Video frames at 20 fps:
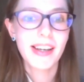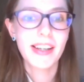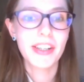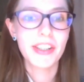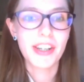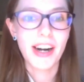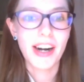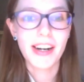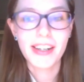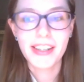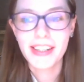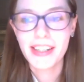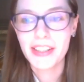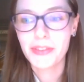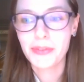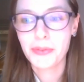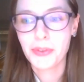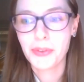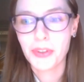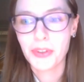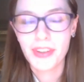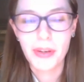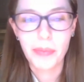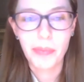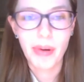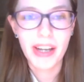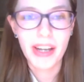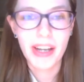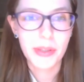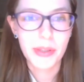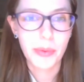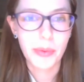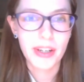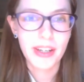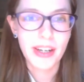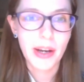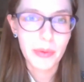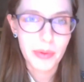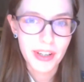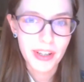in darkness for the past
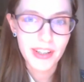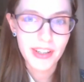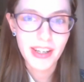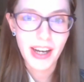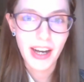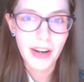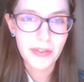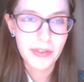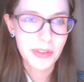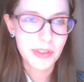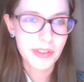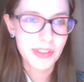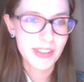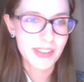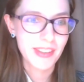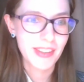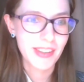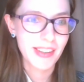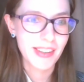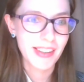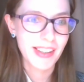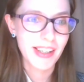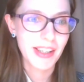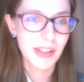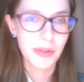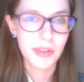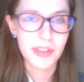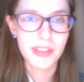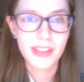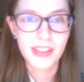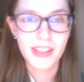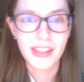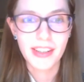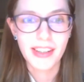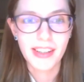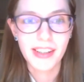1.5 hours because he lost